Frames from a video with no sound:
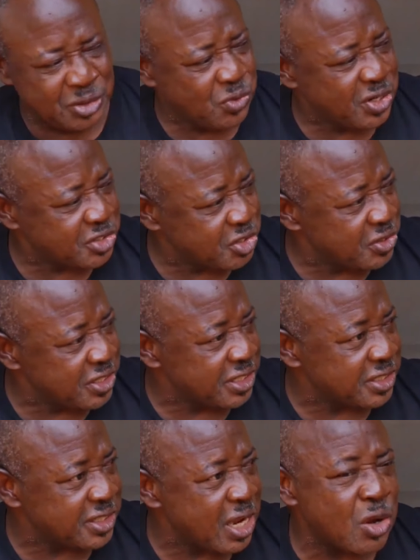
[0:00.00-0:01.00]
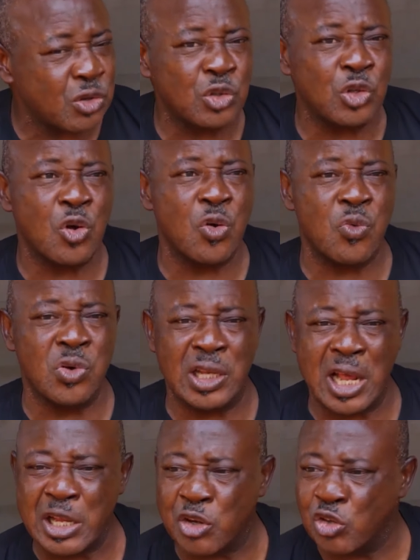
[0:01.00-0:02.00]
The question is, how long
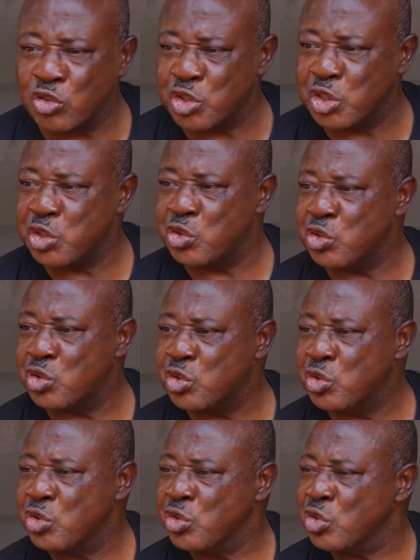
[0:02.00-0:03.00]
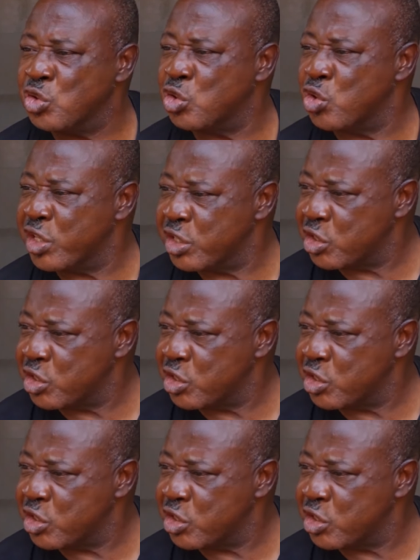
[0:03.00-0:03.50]
will I continue to